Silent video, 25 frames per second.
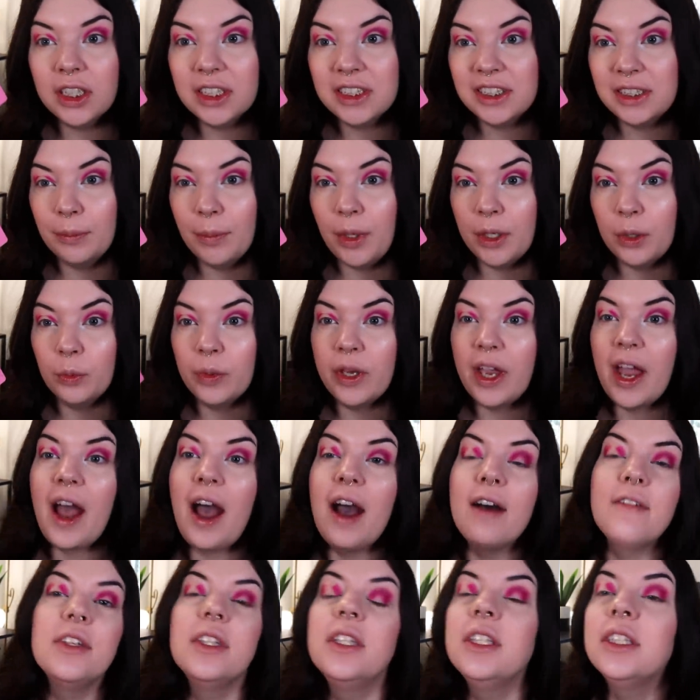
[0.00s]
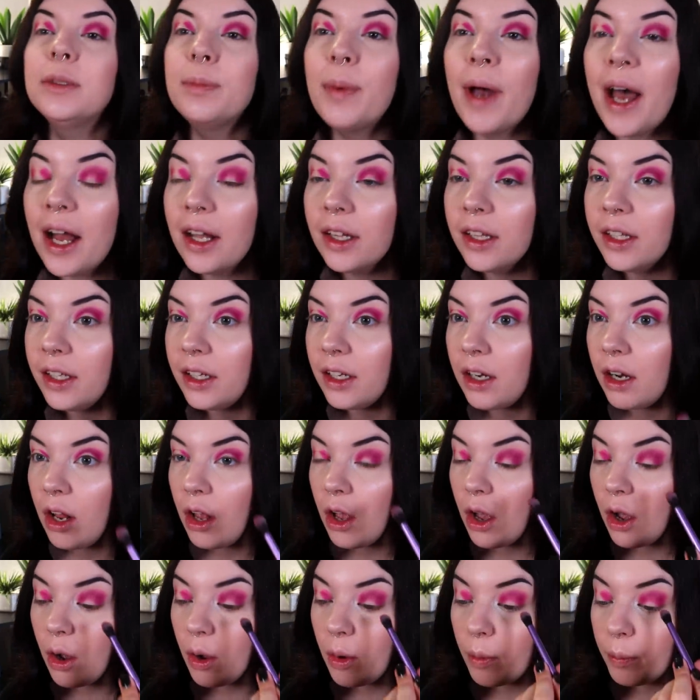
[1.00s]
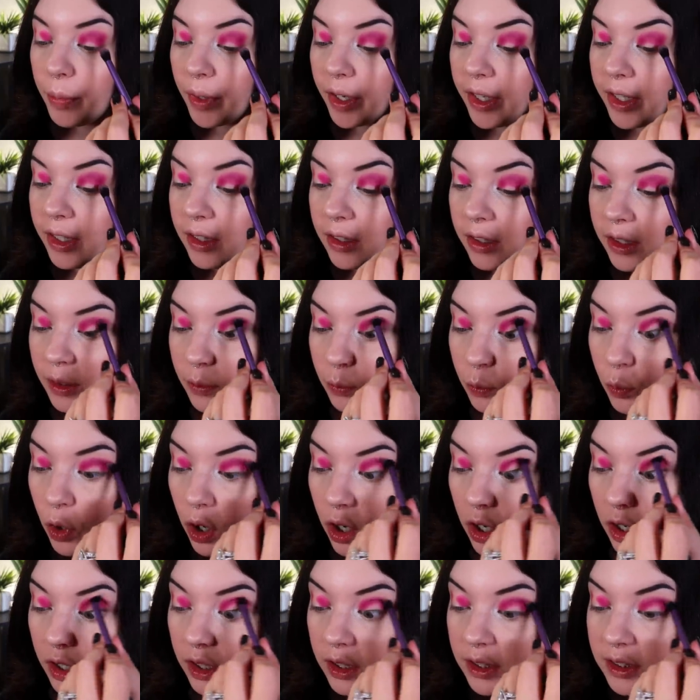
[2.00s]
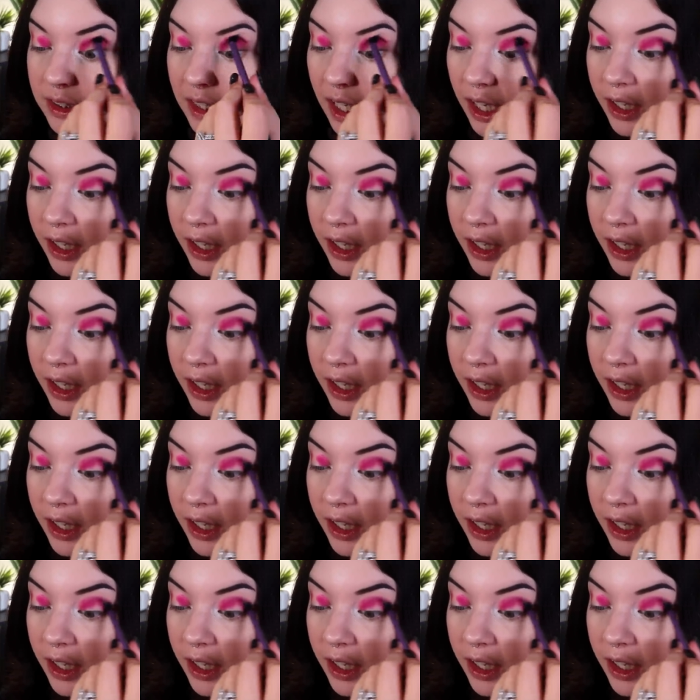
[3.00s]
does seem like we have in this palette, but it works.